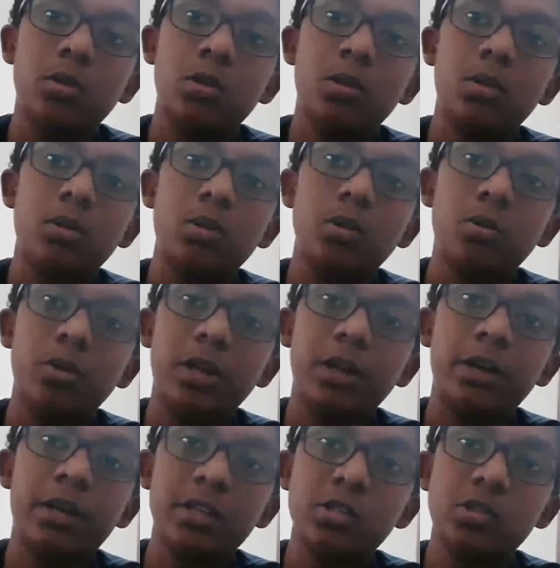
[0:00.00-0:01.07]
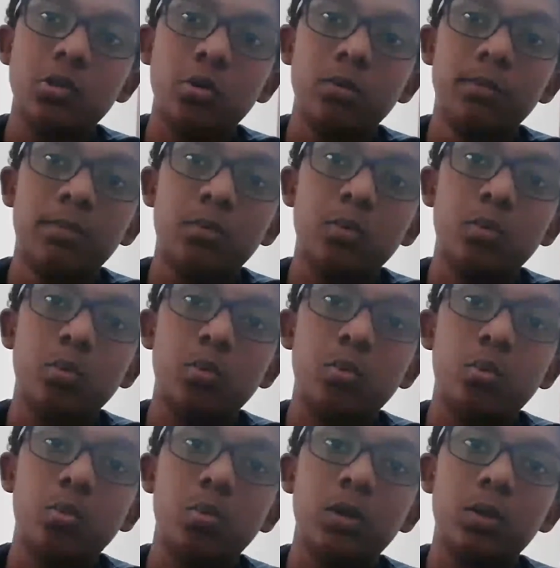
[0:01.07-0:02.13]
you need a test tube
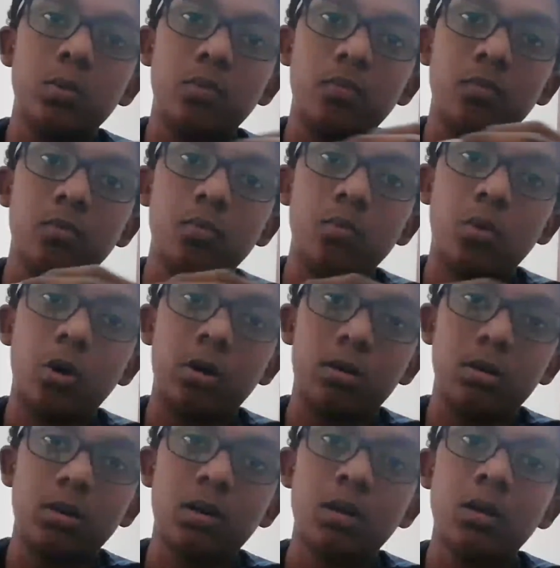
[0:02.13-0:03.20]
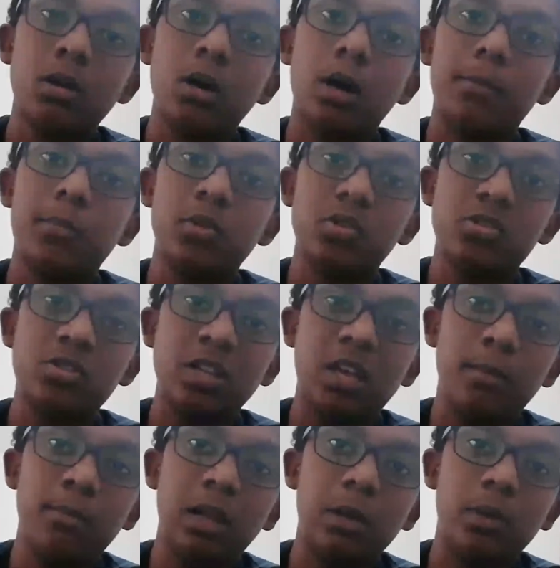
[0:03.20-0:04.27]
with water up to the
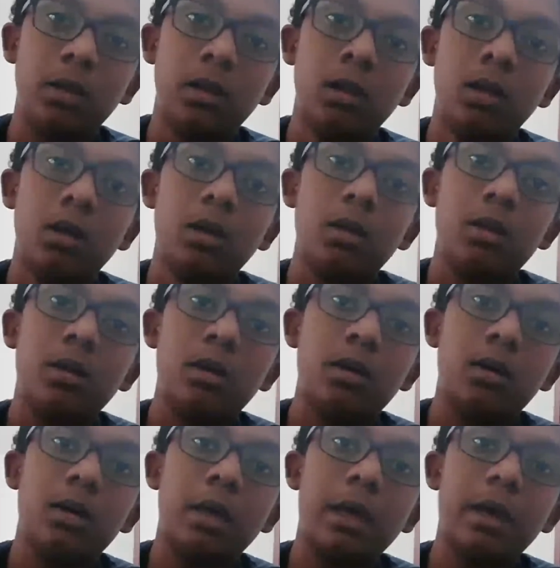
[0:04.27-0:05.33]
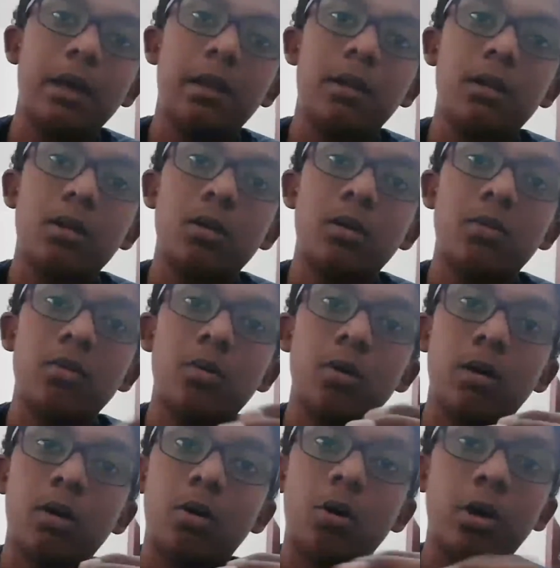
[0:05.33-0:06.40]
same level and
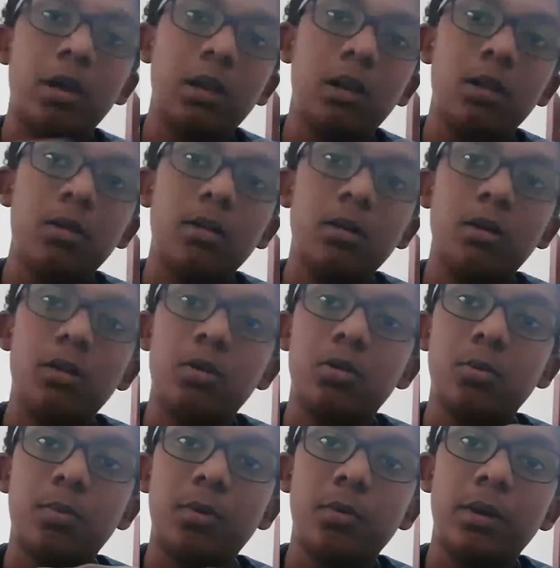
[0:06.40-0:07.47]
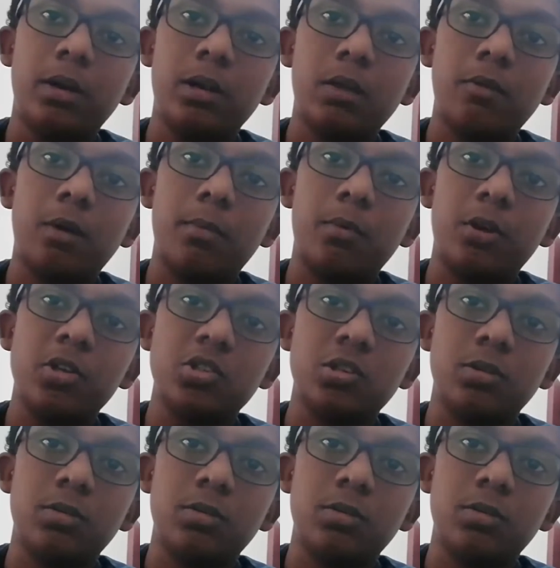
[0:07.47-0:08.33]
oil to prevent evaporation.